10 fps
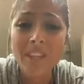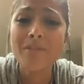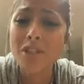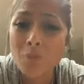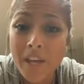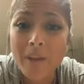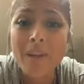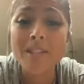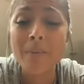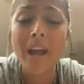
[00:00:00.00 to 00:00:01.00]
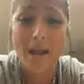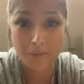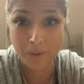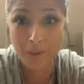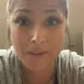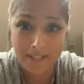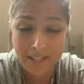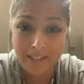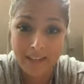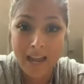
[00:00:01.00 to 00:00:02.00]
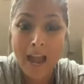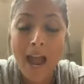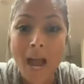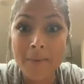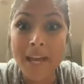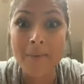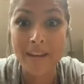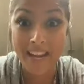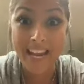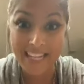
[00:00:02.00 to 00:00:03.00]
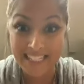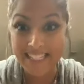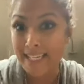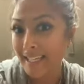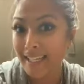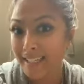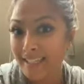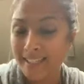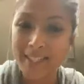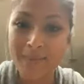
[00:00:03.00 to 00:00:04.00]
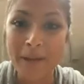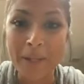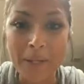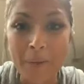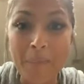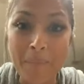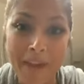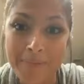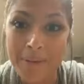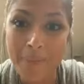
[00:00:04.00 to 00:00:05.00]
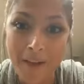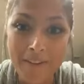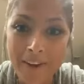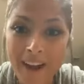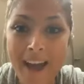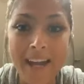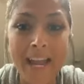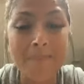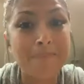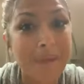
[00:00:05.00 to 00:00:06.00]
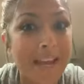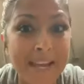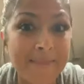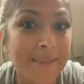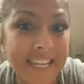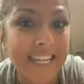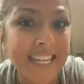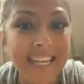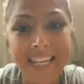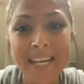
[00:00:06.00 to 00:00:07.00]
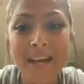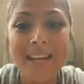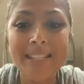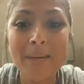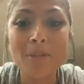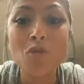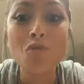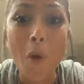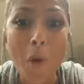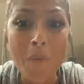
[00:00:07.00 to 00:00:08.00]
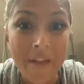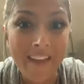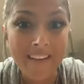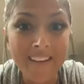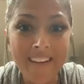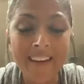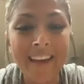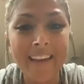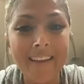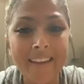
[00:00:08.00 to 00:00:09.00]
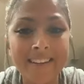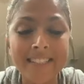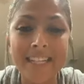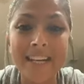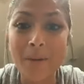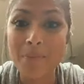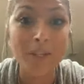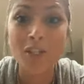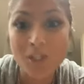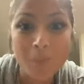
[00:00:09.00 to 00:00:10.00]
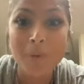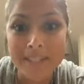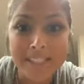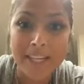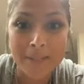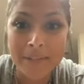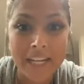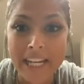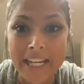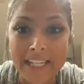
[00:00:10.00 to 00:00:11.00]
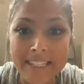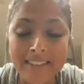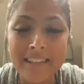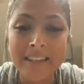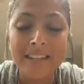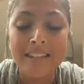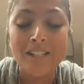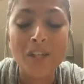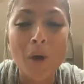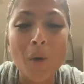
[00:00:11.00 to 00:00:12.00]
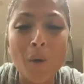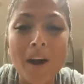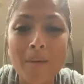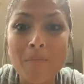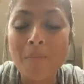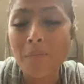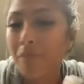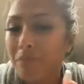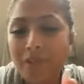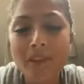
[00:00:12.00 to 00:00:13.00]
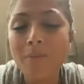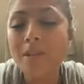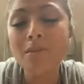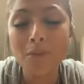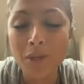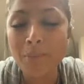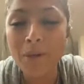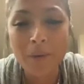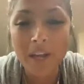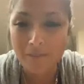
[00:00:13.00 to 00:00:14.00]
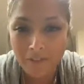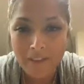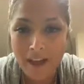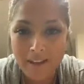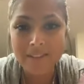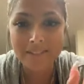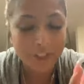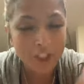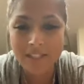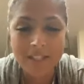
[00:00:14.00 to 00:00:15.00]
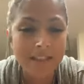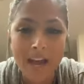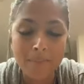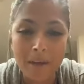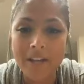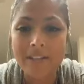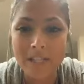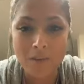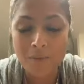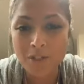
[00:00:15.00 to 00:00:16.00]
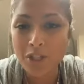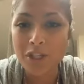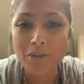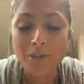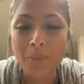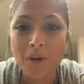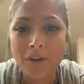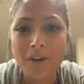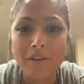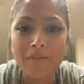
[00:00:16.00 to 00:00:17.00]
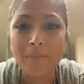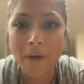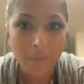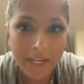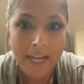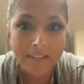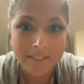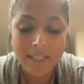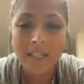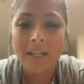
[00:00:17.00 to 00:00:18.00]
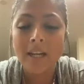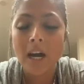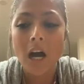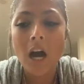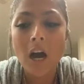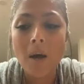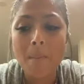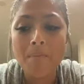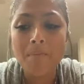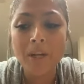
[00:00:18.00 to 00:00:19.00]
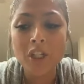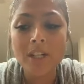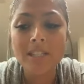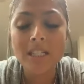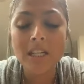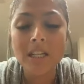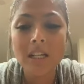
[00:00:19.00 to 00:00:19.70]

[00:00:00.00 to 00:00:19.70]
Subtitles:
This weekend has been absolutely amazing. I became an auntie because my little baby brother had a baby. His name is Roman, and I'm like super excited to be an aunt. So it was a really big weekend for that. Just that by itself was a huge part of my weekend. But just